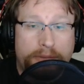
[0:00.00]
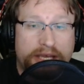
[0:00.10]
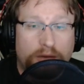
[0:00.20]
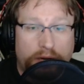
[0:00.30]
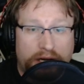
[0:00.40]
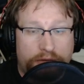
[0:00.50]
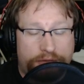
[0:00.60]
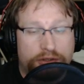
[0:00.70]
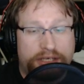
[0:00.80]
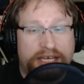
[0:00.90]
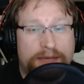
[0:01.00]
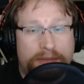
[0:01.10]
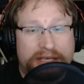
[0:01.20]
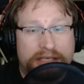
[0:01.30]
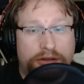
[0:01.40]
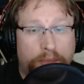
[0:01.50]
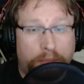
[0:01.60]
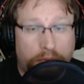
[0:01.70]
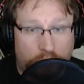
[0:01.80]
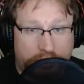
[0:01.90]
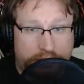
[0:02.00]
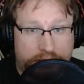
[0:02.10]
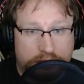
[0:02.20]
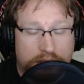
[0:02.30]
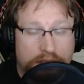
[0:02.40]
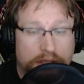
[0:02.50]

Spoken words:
Be aware of your kid being the bully.